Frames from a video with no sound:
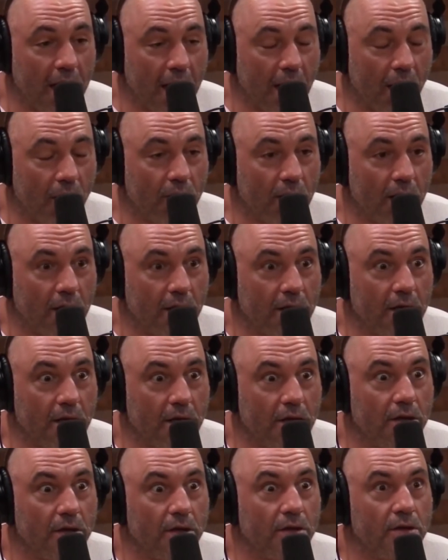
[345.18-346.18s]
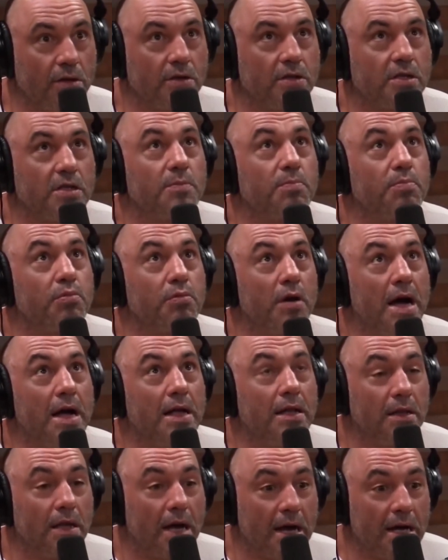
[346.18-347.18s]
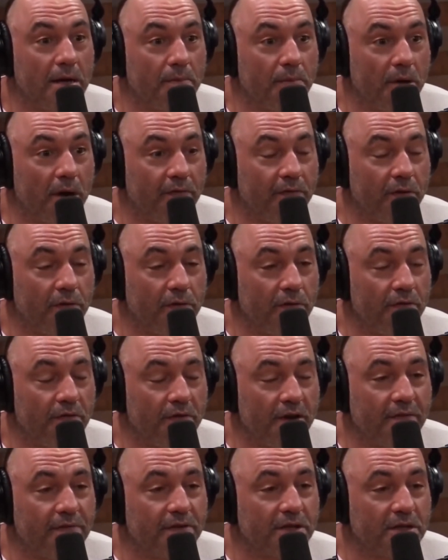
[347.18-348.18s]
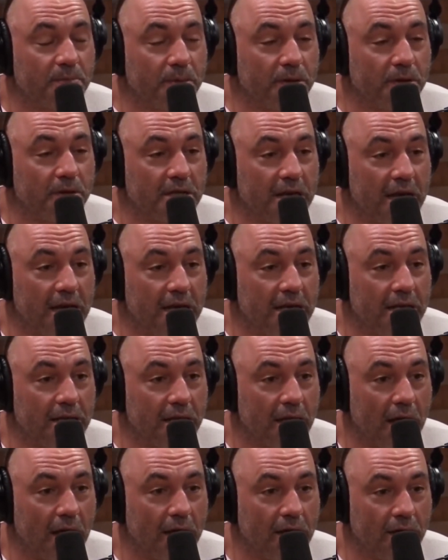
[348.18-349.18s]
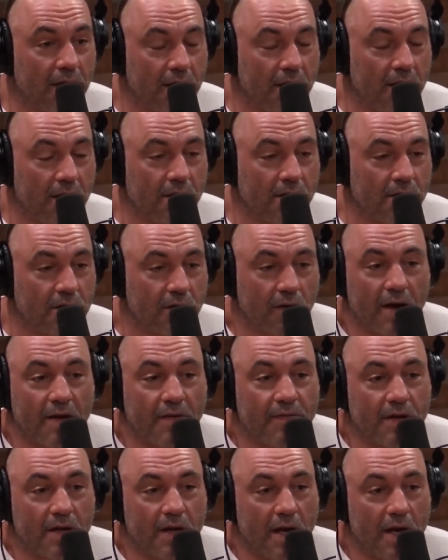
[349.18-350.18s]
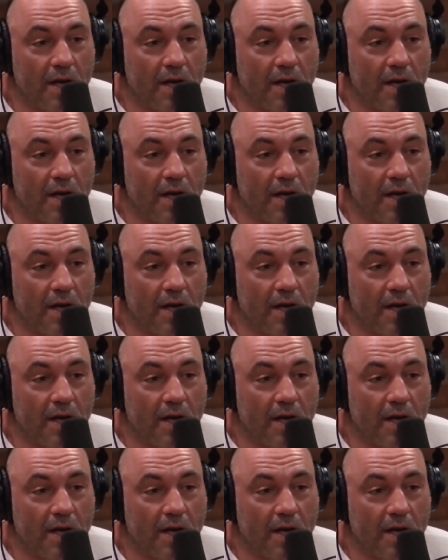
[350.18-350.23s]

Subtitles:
the host for choosing the man's side in the physical abuse allegations. But after numerous voice